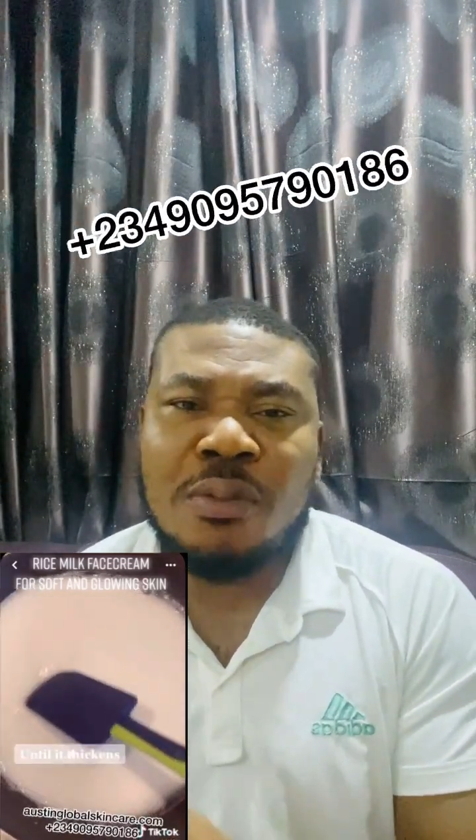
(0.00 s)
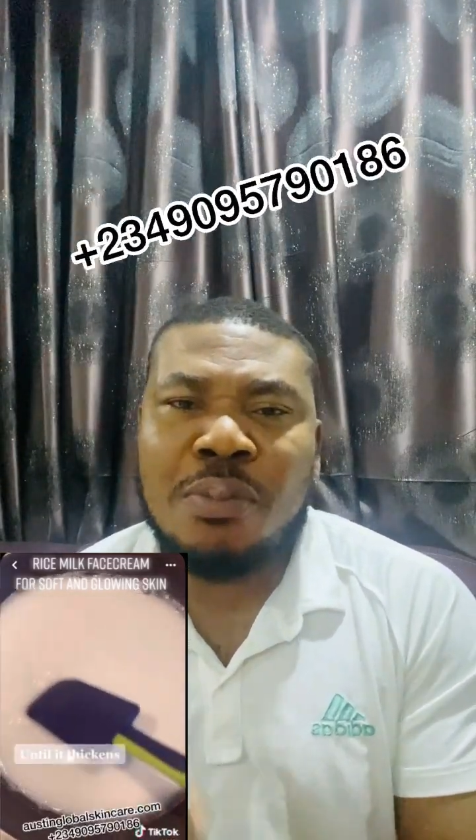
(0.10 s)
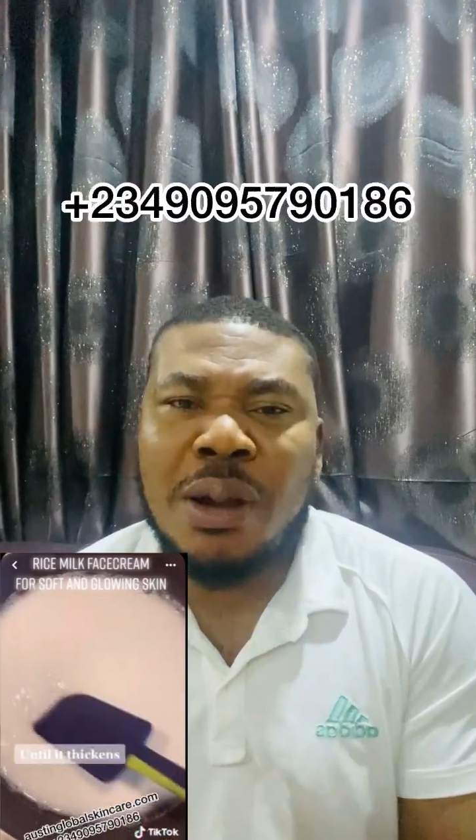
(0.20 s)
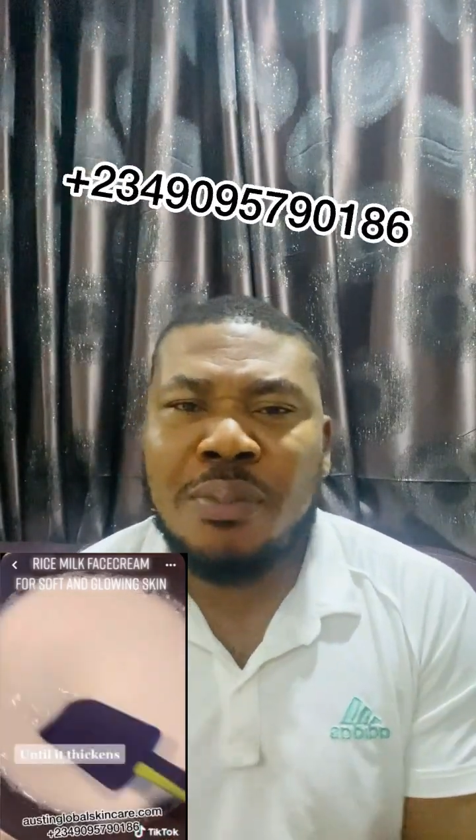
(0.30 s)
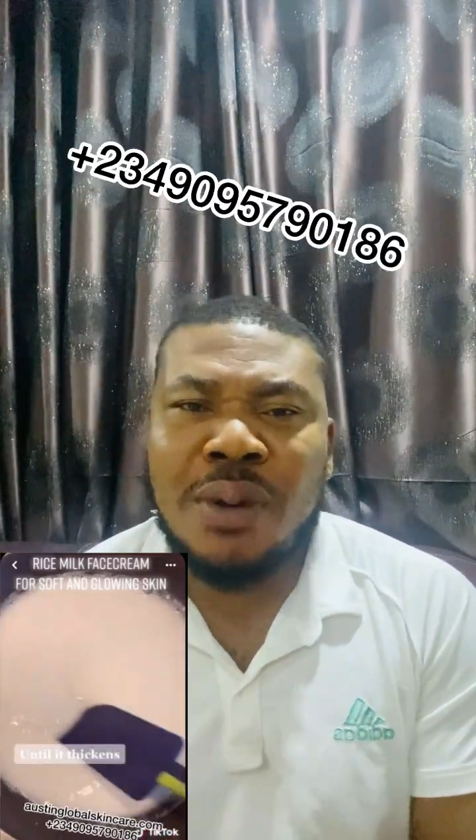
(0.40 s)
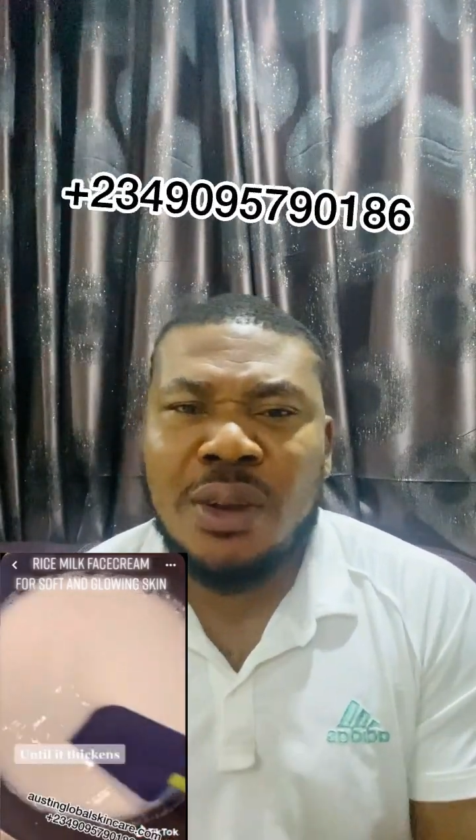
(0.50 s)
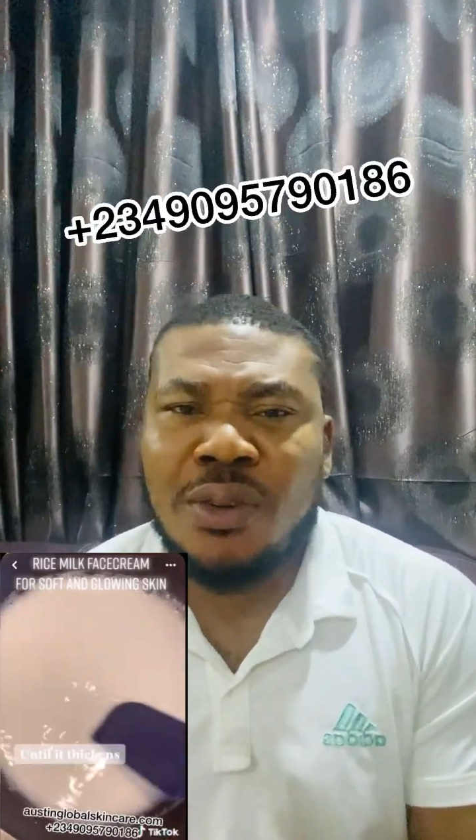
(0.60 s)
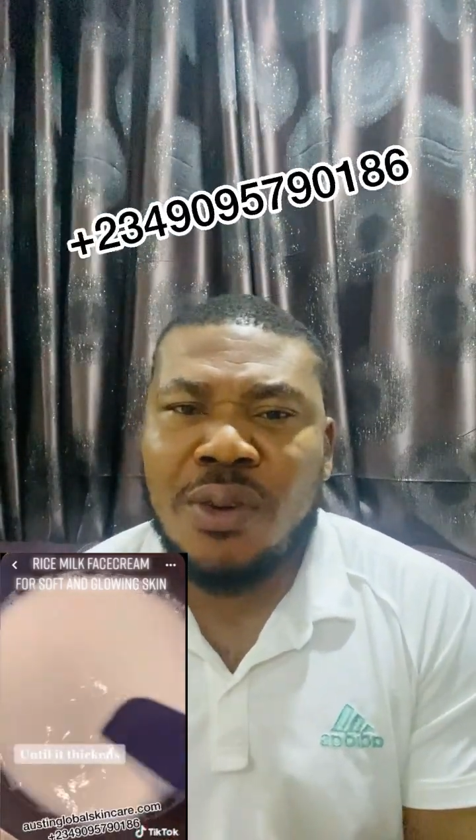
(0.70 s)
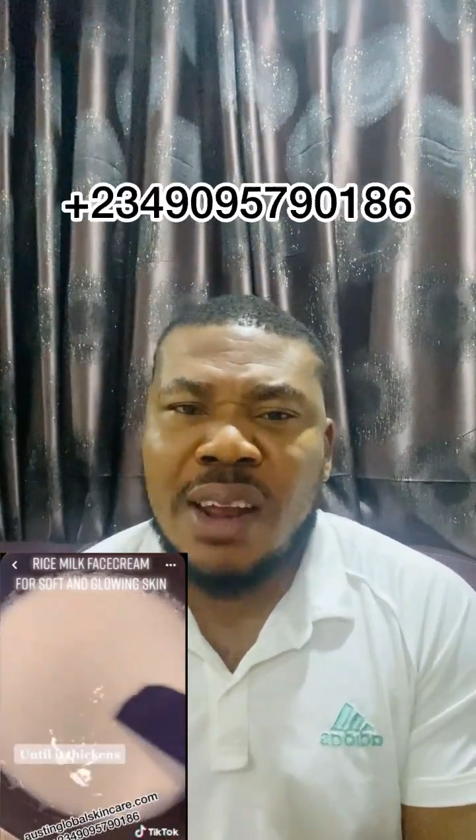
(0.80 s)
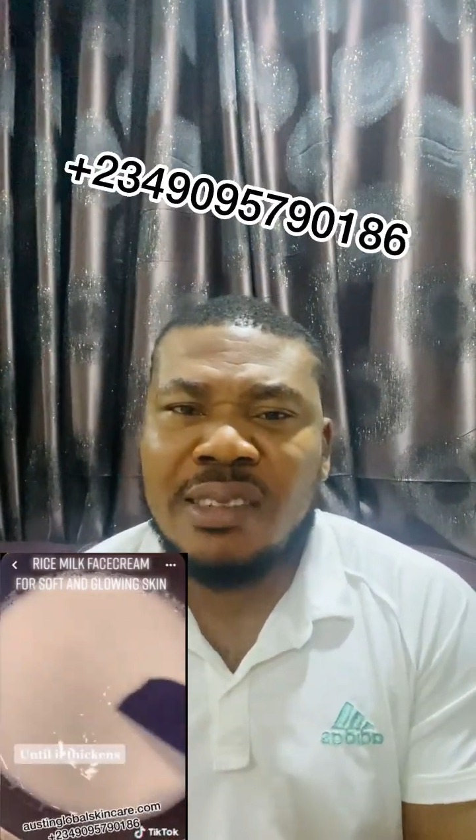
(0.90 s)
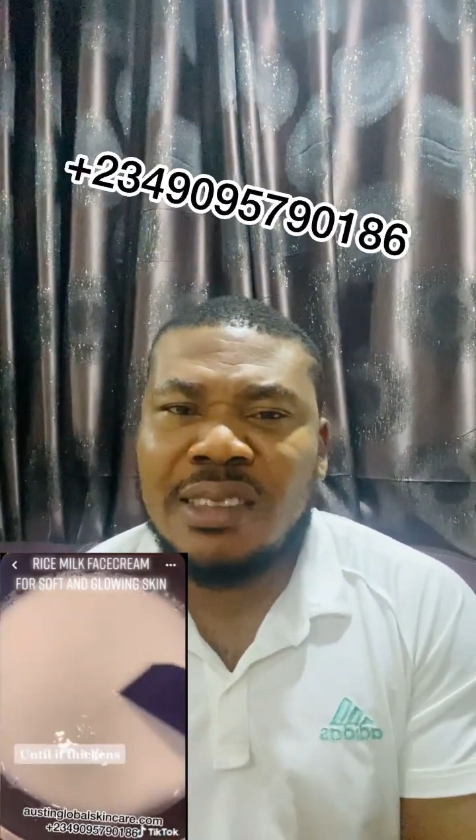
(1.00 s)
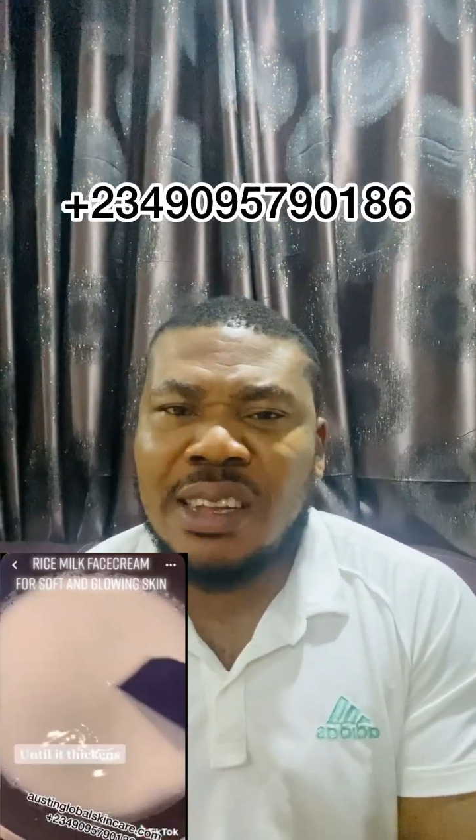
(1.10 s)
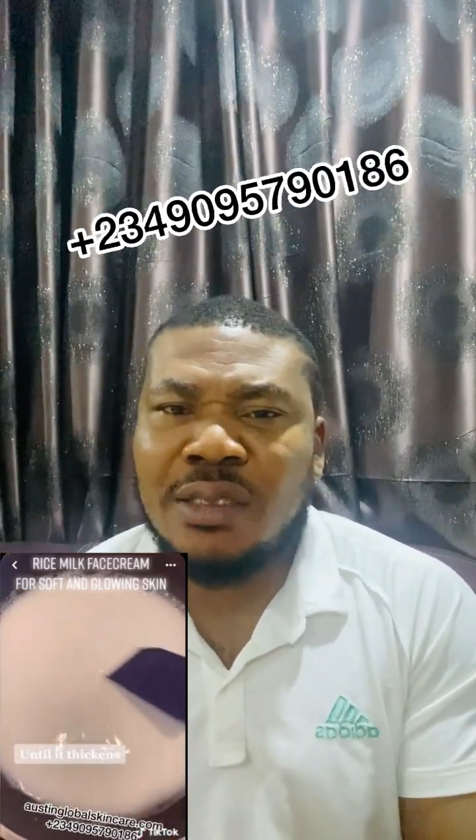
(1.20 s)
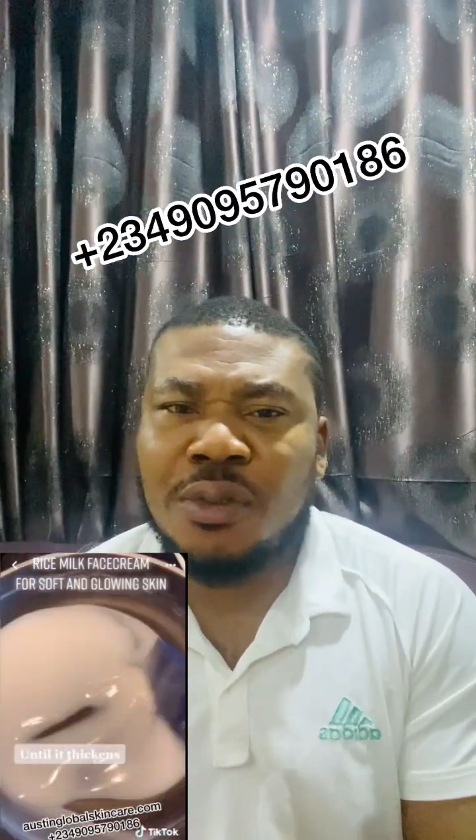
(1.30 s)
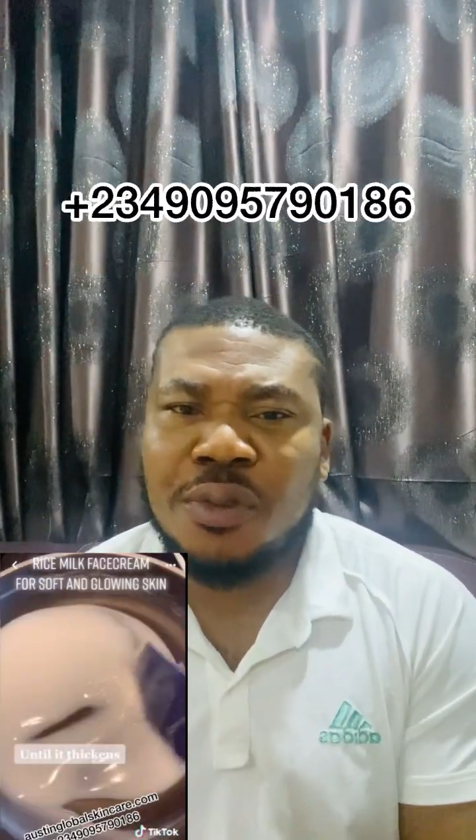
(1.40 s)
you parboil your rice
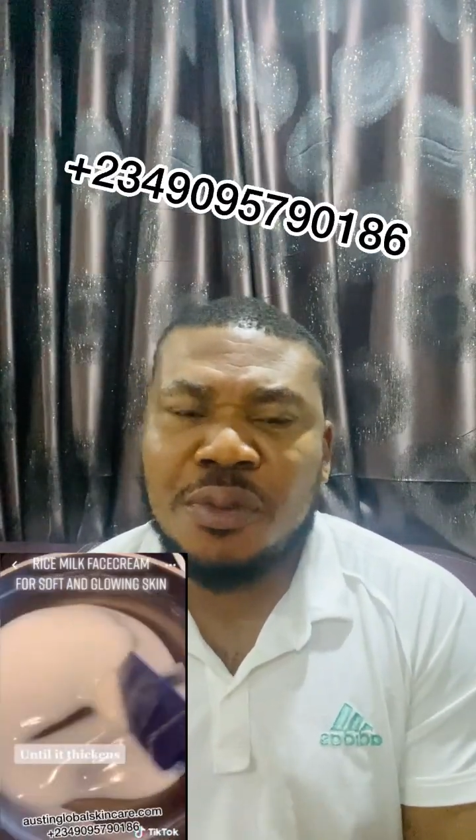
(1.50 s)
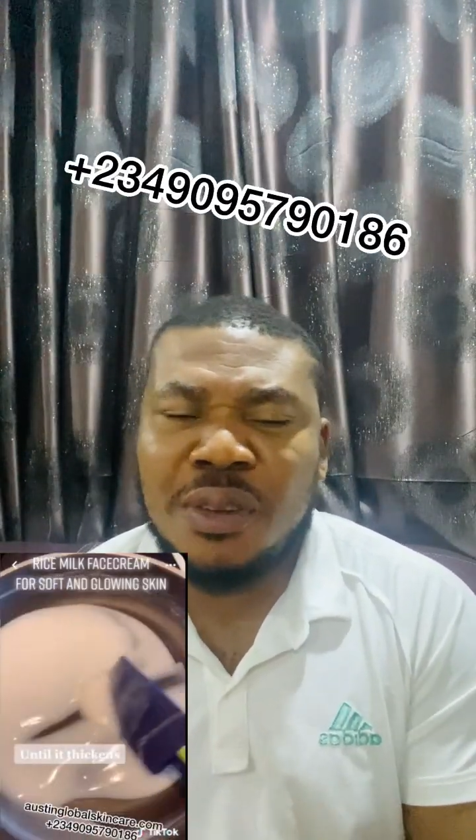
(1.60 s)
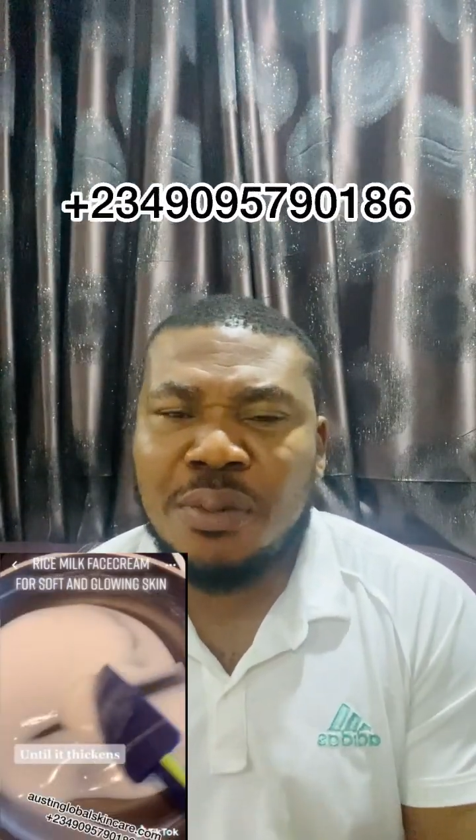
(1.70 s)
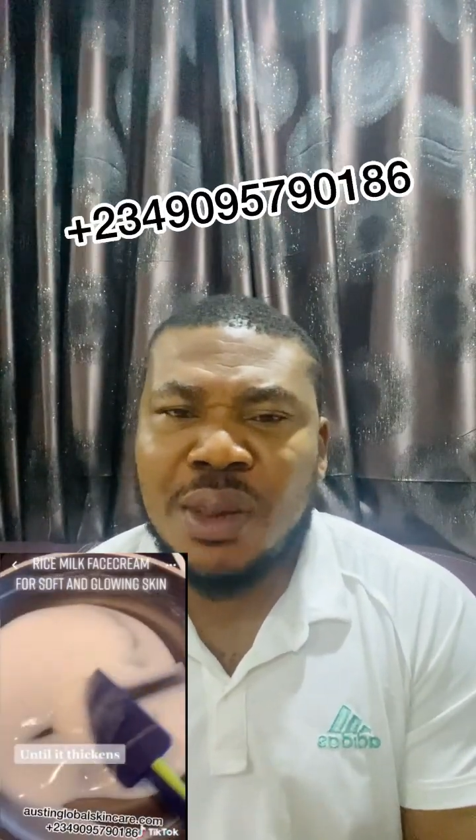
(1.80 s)
10 to 15